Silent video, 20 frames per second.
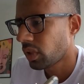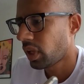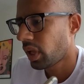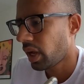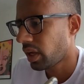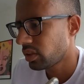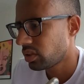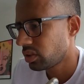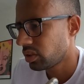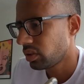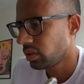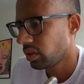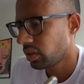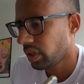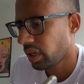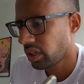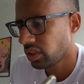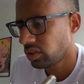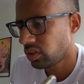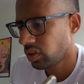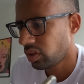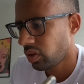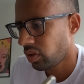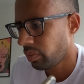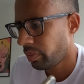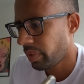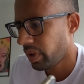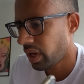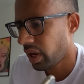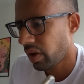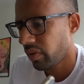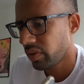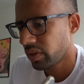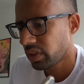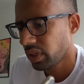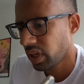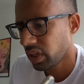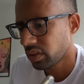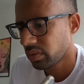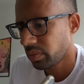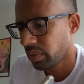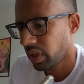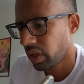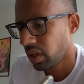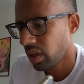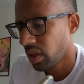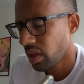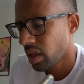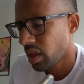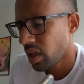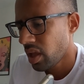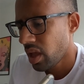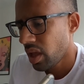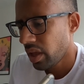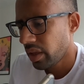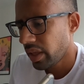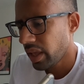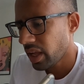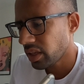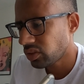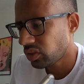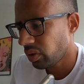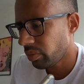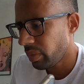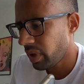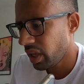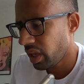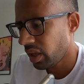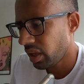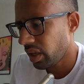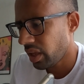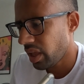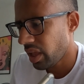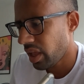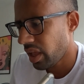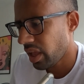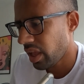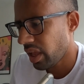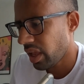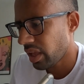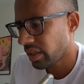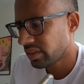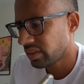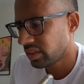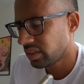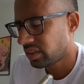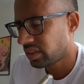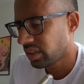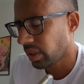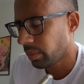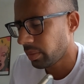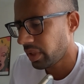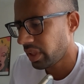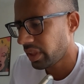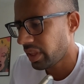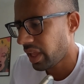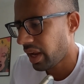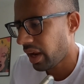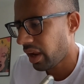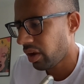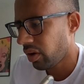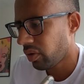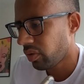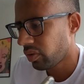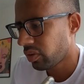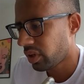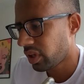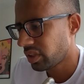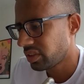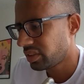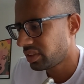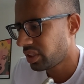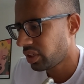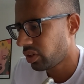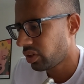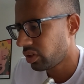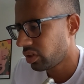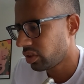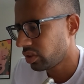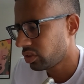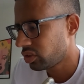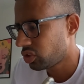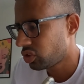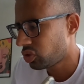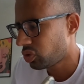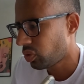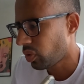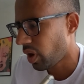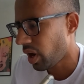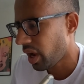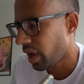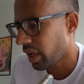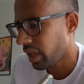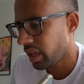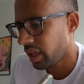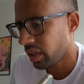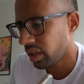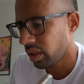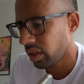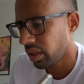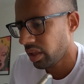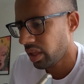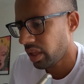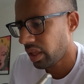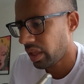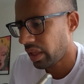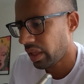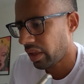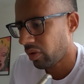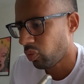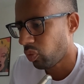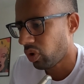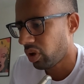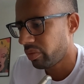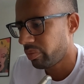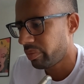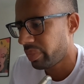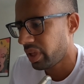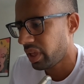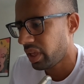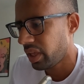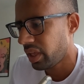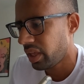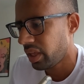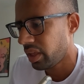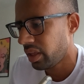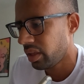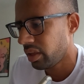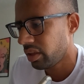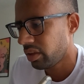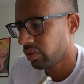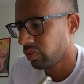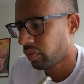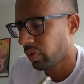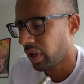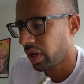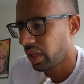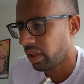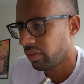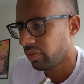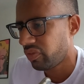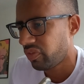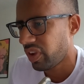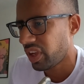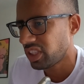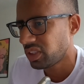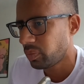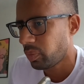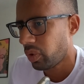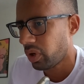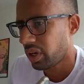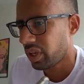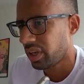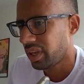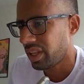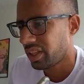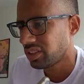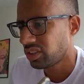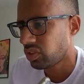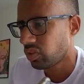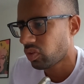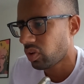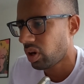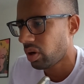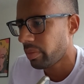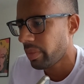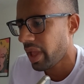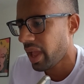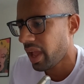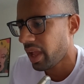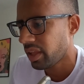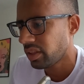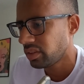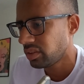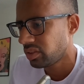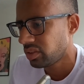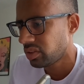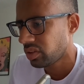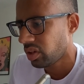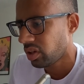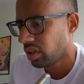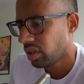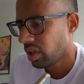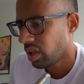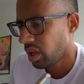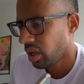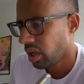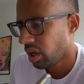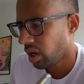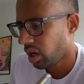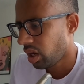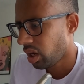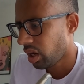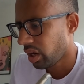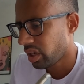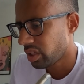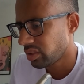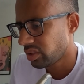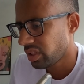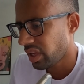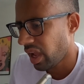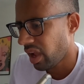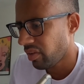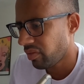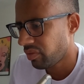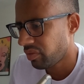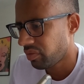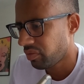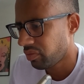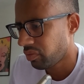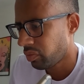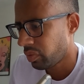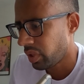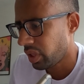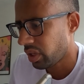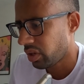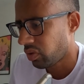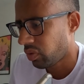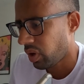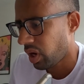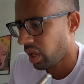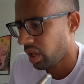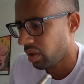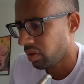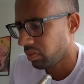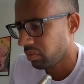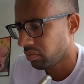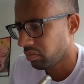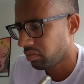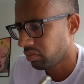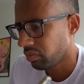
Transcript: Gotcha. Okay, so no paid advertisement. Yeah, so something that I would consider trying would be running Facebook and Instagram ads, because you have really great